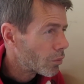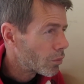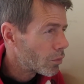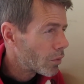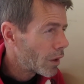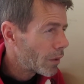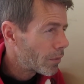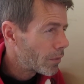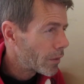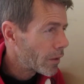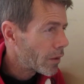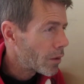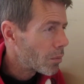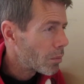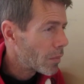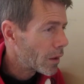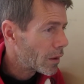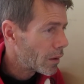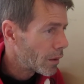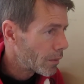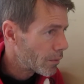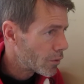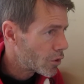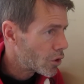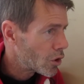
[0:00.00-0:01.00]
roughly the
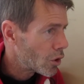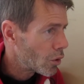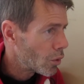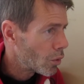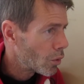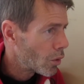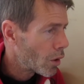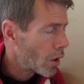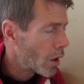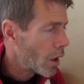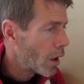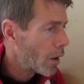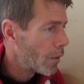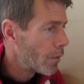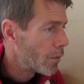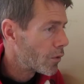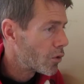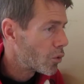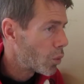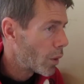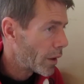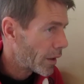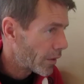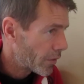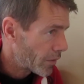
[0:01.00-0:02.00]
middle of June of
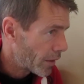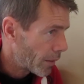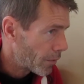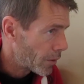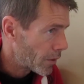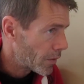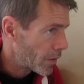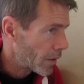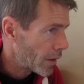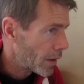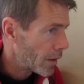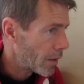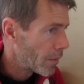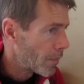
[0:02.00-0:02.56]
2017.